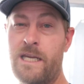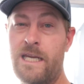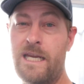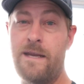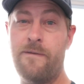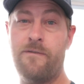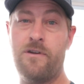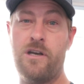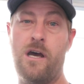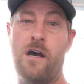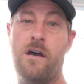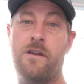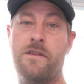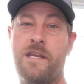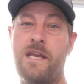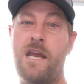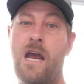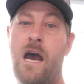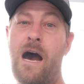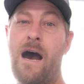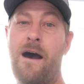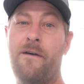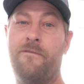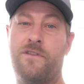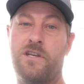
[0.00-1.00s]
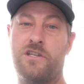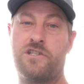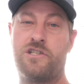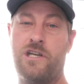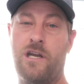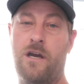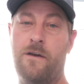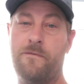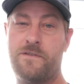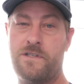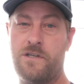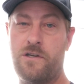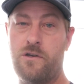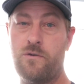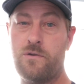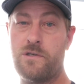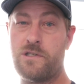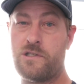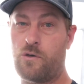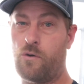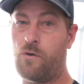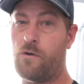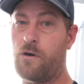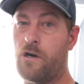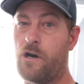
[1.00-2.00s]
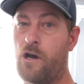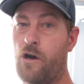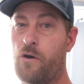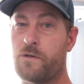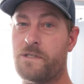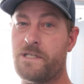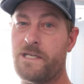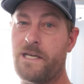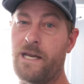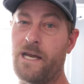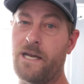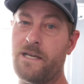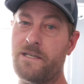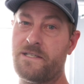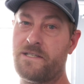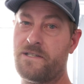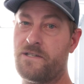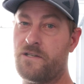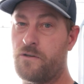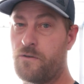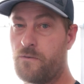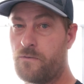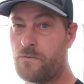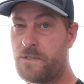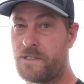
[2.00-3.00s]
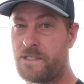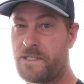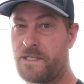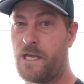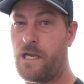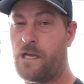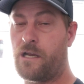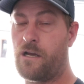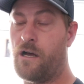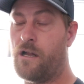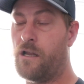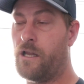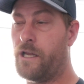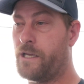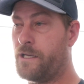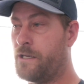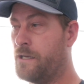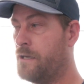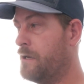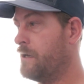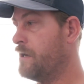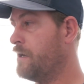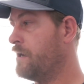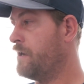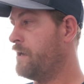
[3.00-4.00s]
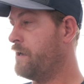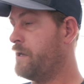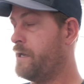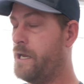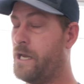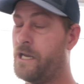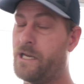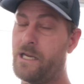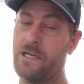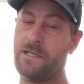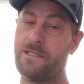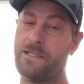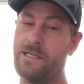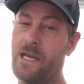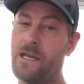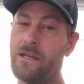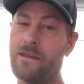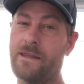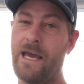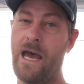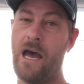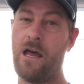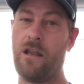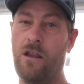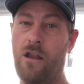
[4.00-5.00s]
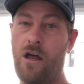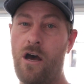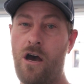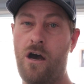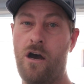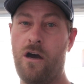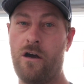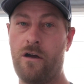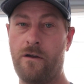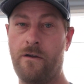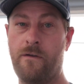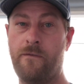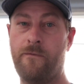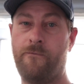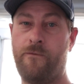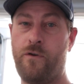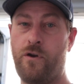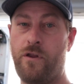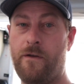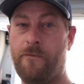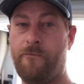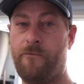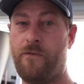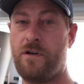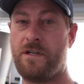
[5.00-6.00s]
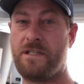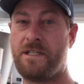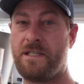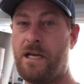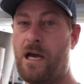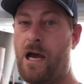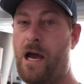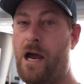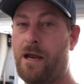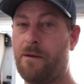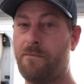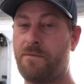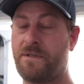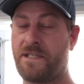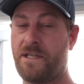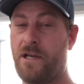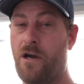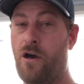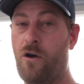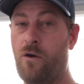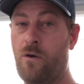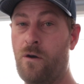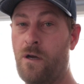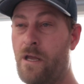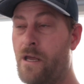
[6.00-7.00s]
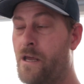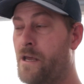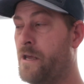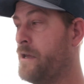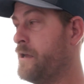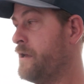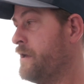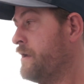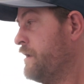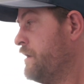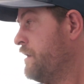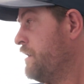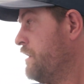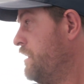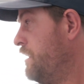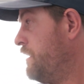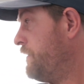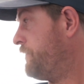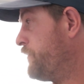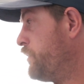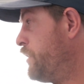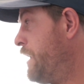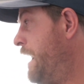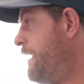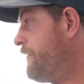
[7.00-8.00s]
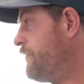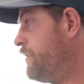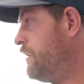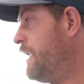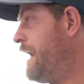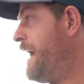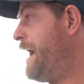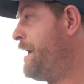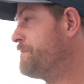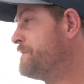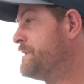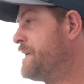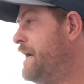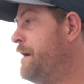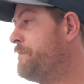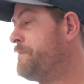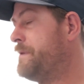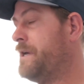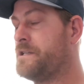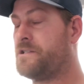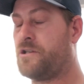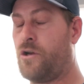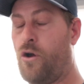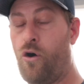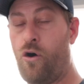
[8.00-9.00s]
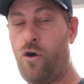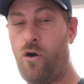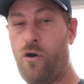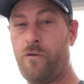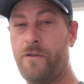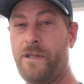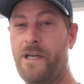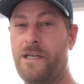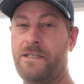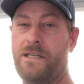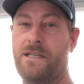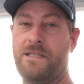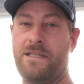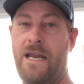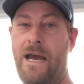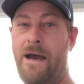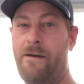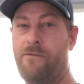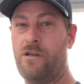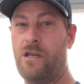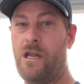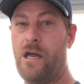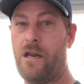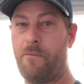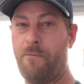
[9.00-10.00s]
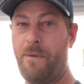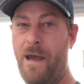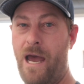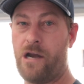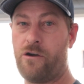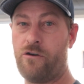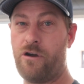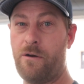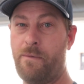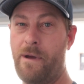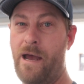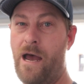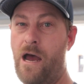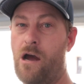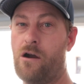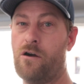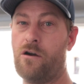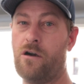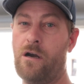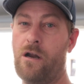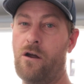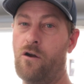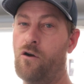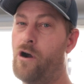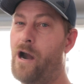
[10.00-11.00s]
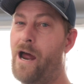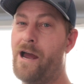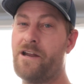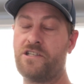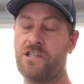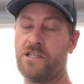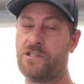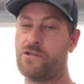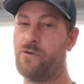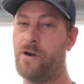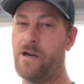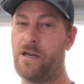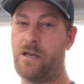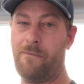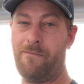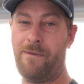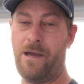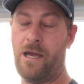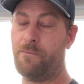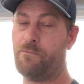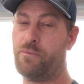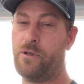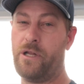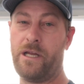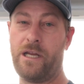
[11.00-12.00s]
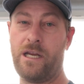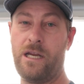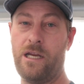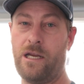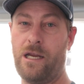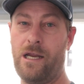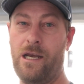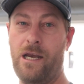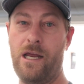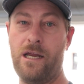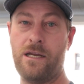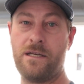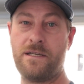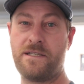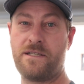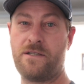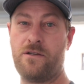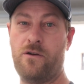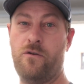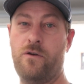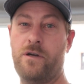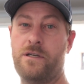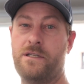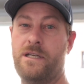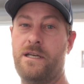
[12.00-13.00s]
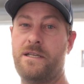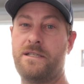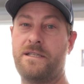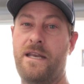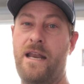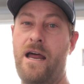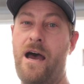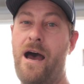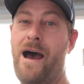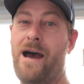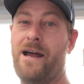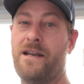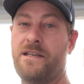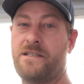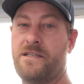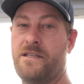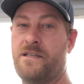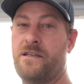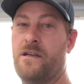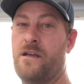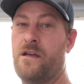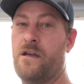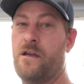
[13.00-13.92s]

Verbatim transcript: Even on the off the shelf tunes or OTS tunes, they call it, it can take that long for the first time. So if you have a laptop that's old, that doesn't have a lot of battery power, or I just recommend plugging it in so it does not